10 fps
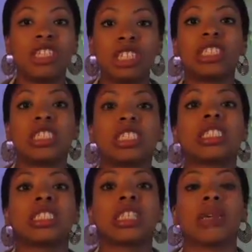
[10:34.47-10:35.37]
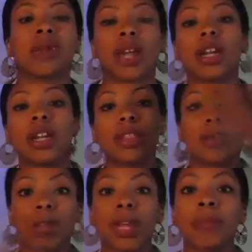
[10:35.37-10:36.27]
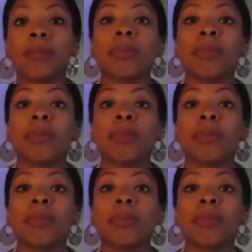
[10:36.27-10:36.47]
just doesn't seem right. Another plane.